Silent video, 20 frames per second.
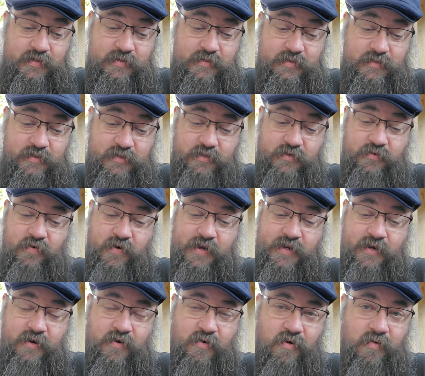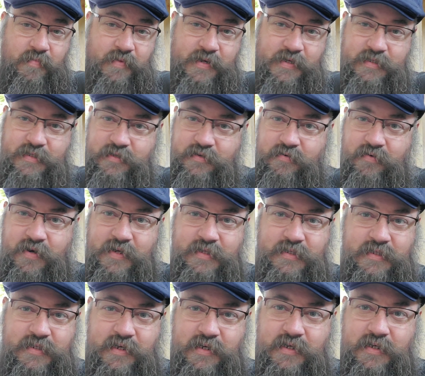Just great harmonies and great
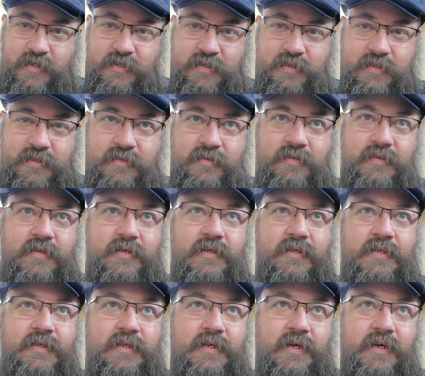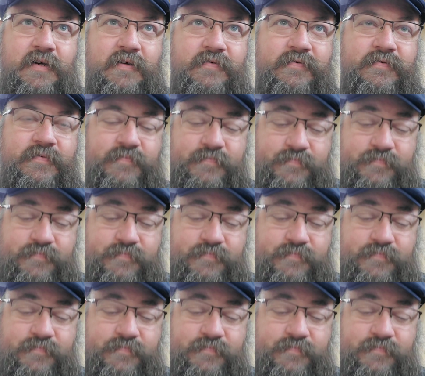songs, good stuff.